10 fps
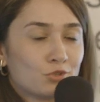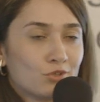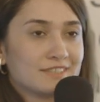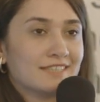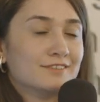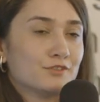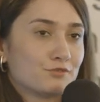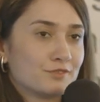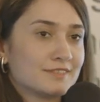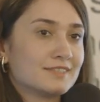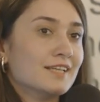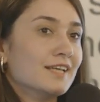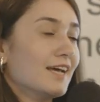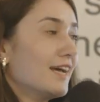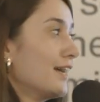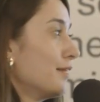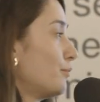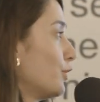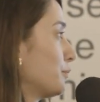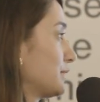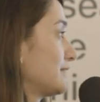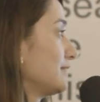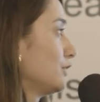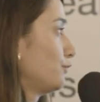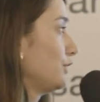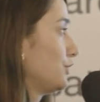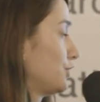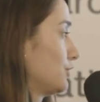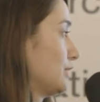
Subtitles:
roles and different purposes in the future.